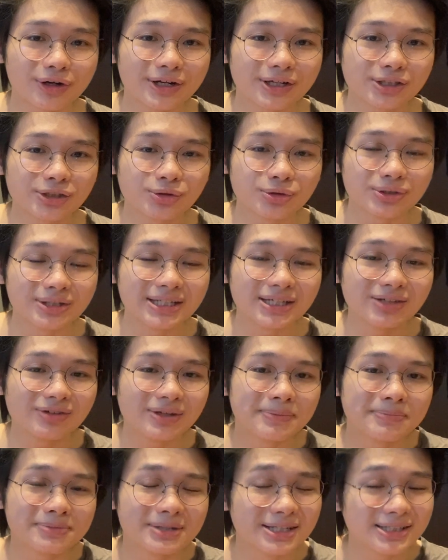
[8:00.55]
us to leave
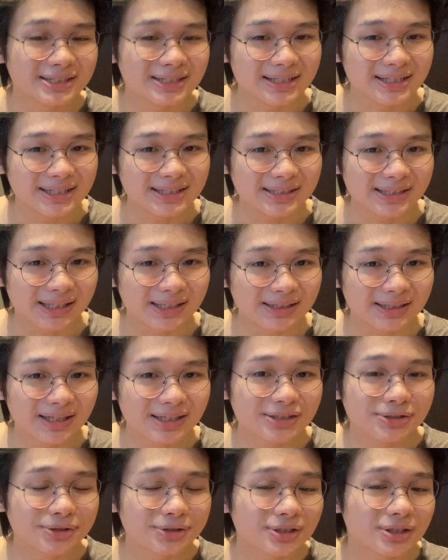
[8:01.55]
implicitly stated
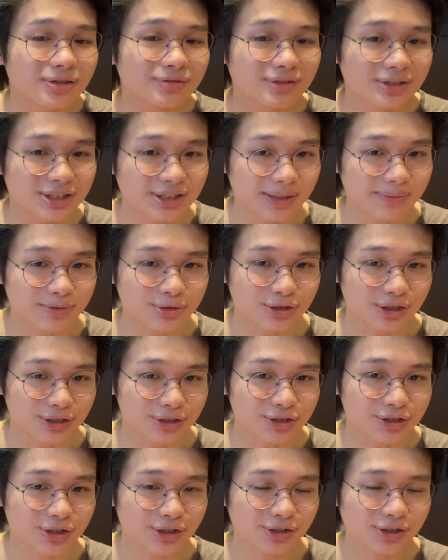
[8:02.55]
certain of the
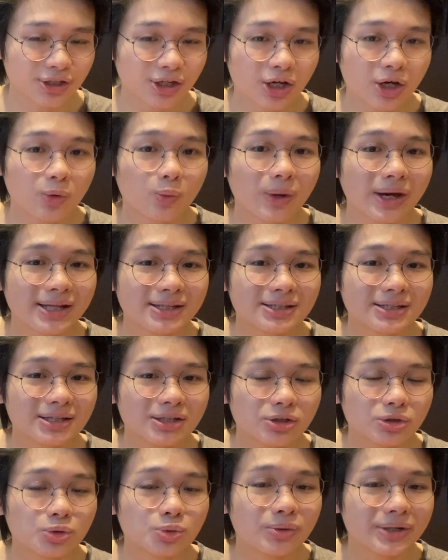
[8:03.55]
substructures
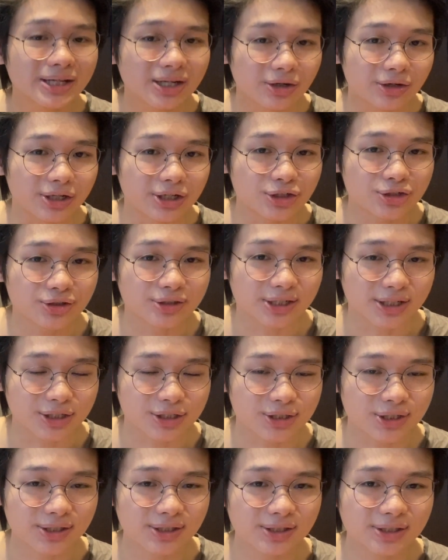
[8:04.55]
when doing our
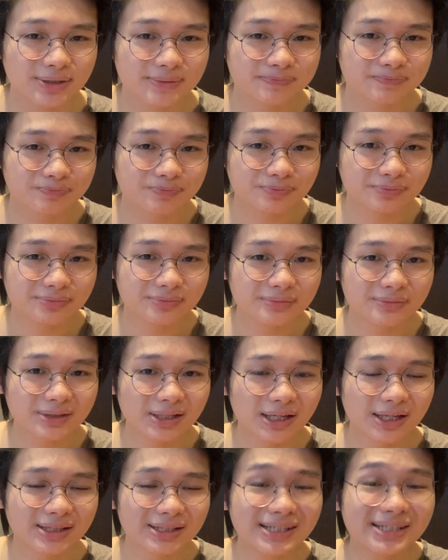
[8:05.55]
introductions,
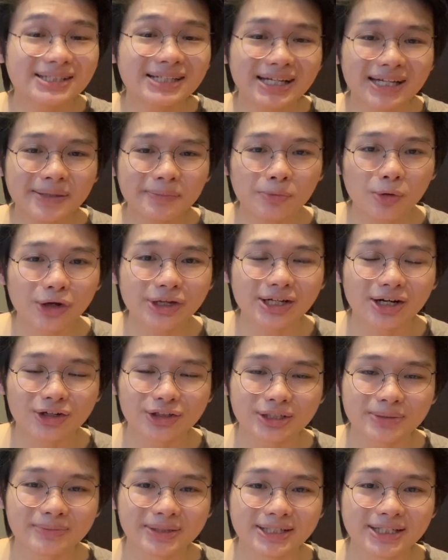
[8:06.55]
the second point
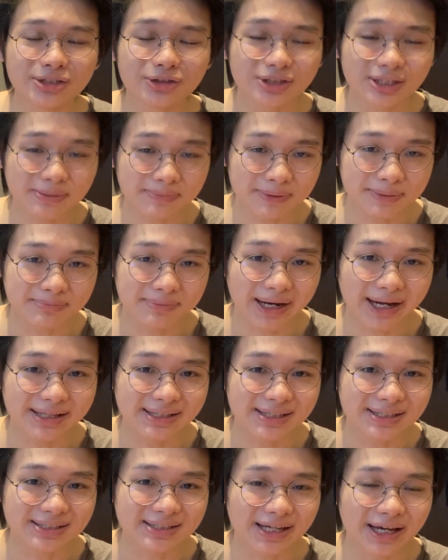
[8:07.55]
ultimately to keep in mind
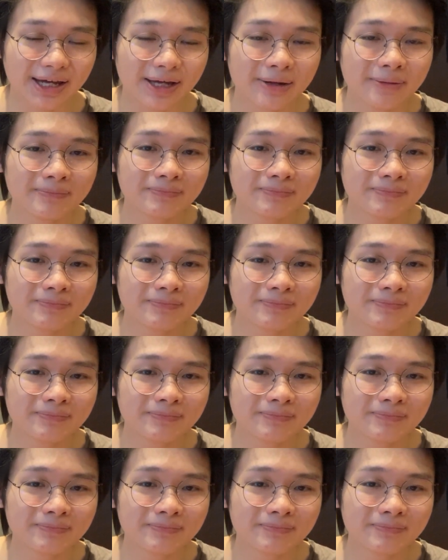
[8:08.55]
is that